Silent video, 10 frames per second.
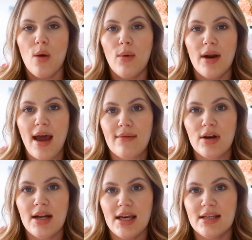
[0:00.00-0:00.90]

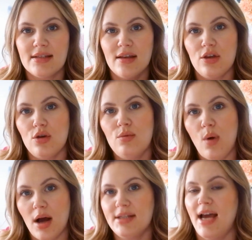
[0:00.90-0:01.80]
Whatever it is that you
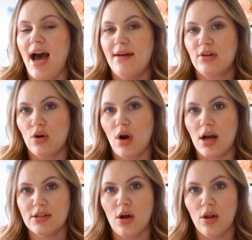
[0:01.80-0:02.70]
want to have
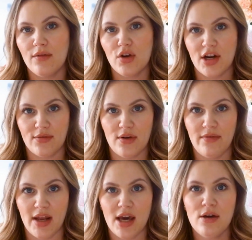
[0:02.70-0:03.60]
across all of your different
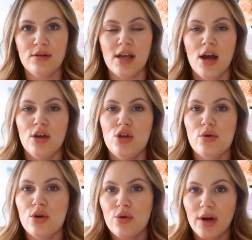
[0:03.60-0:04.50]
videos, you
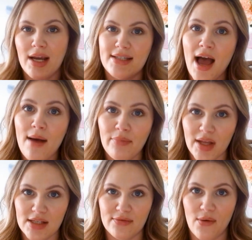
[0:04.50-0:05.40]
can create
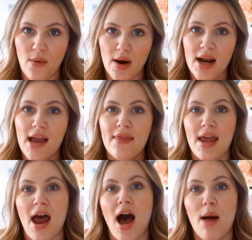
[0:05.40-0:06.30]
templates for and
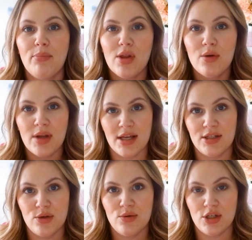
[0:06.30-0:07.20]
then upload
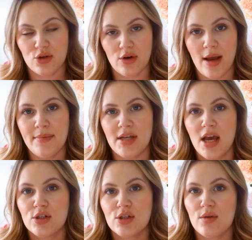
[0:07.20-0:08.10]
into Descript
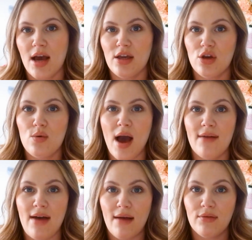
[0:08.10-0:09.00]
so that you
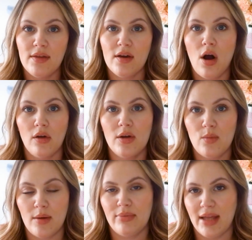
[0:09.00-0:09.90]
have everything all in
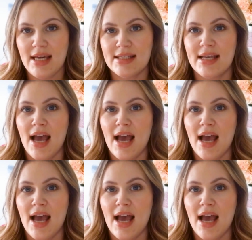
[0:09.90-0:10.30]
one place